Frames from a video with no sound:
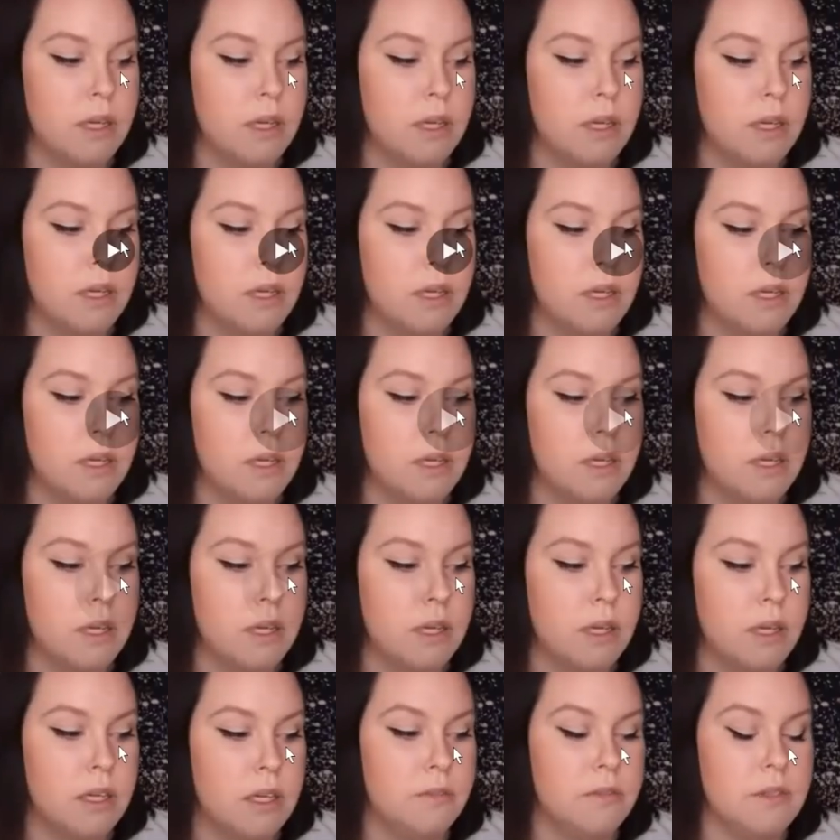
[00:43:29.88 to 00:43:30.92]

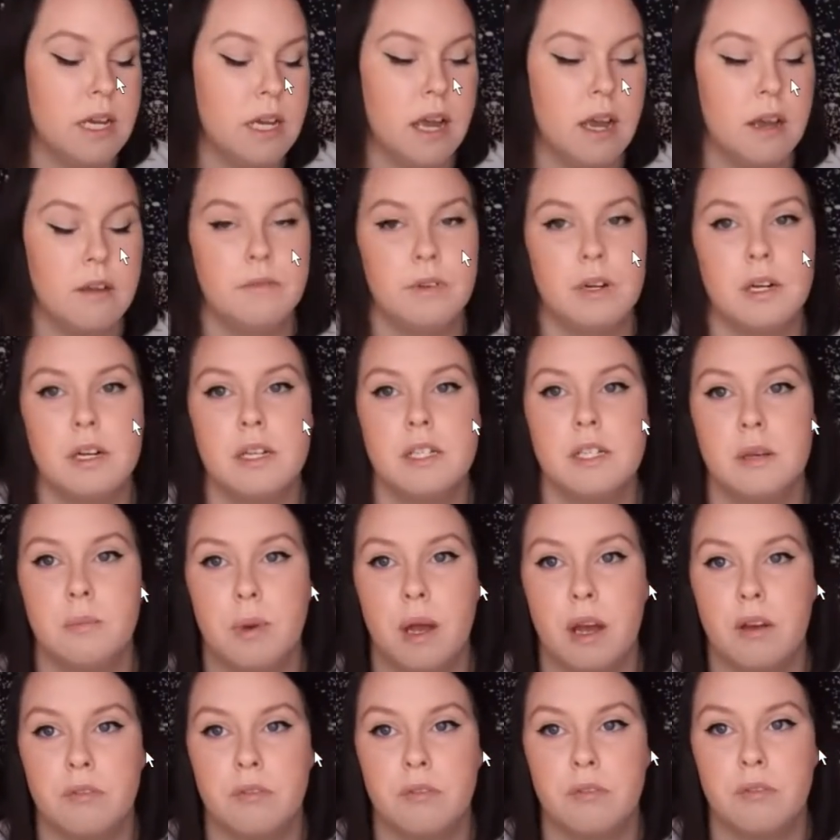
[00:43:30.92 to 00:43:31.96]
I don't have time for it
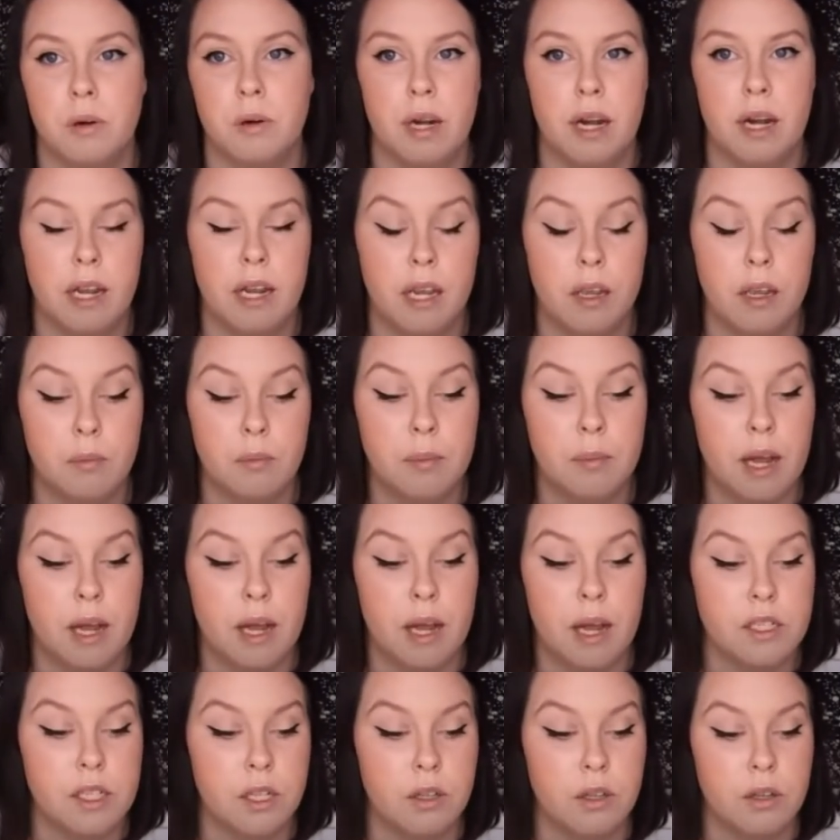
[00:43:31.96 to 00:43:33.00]
to buffer, but I am
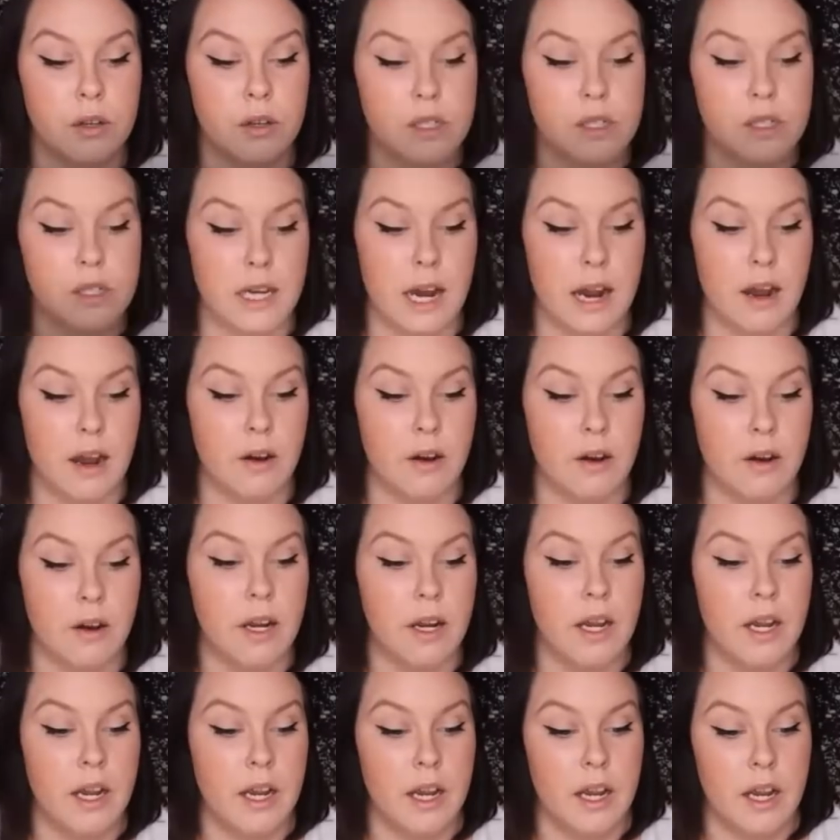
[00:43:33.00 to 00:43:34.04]
about to close it
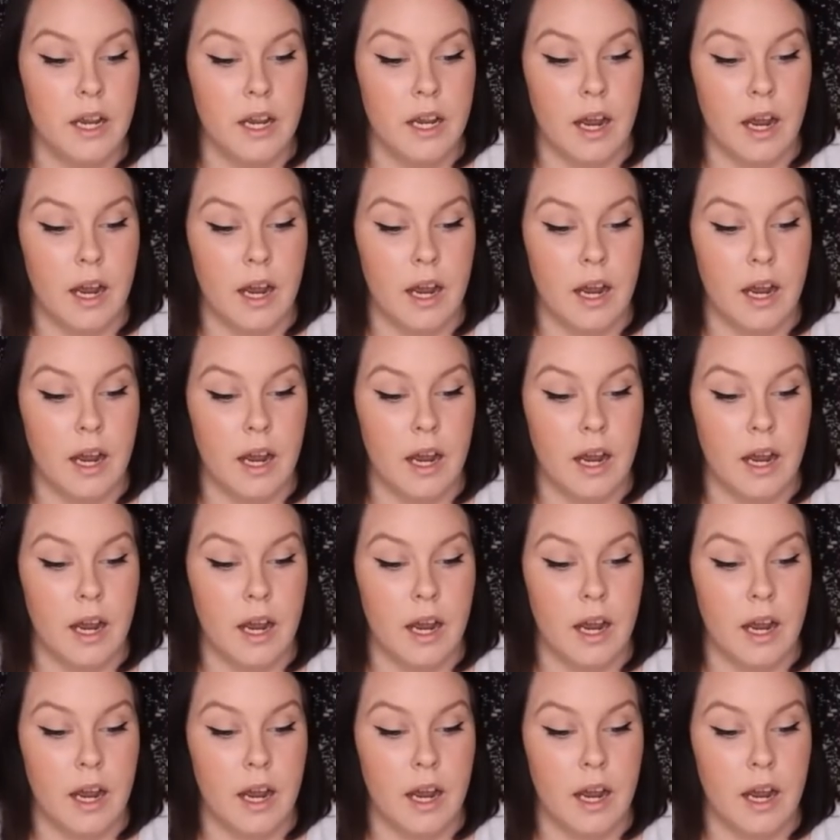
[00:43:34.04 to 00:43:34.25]
out.